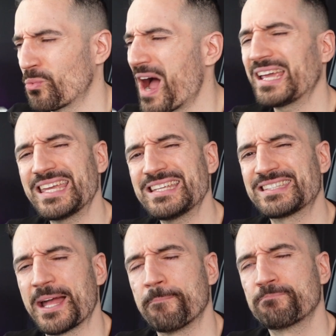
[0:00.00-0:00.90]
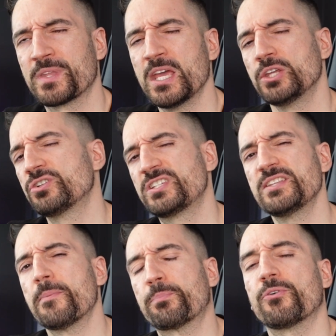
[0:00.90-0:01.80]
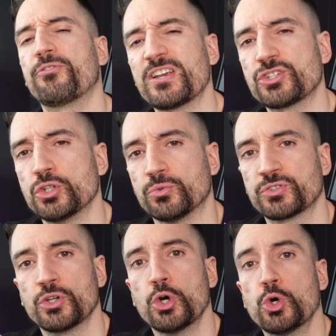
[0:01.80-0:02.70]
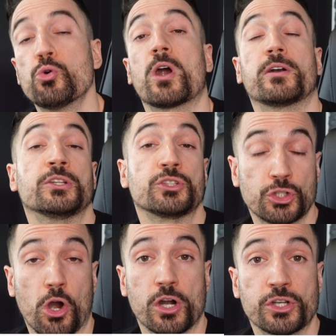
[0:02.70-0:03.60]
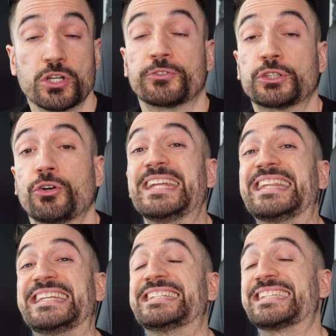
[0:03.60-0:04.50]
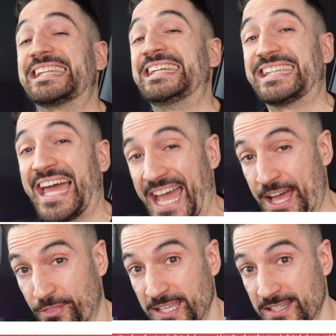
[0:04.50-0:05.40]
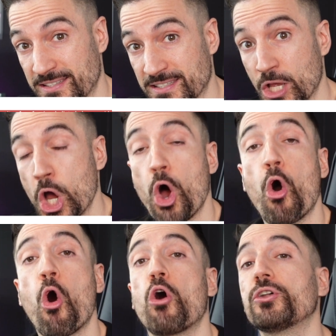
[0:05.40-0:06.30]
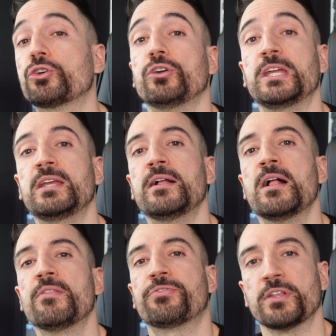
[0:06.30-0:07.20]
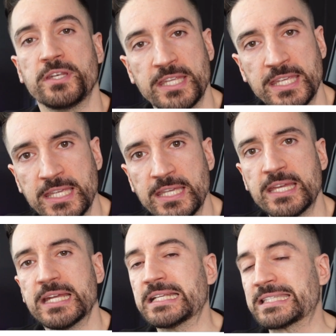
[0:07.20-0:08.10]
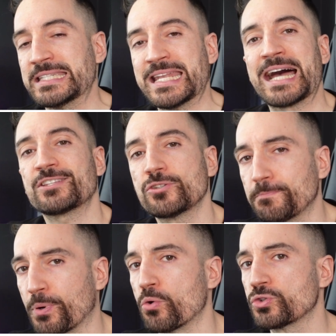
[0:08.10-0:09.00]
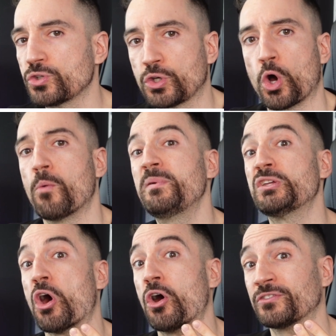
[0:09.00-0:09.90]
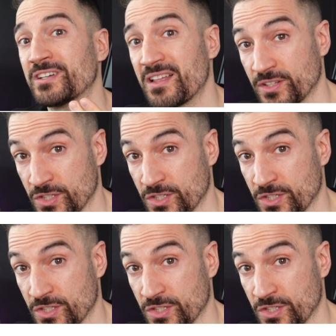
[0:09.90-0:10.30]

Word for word: Why is that? You see, the professionals who are in charge of training these elite athletes all agree that the knee is not supposed to go beyond the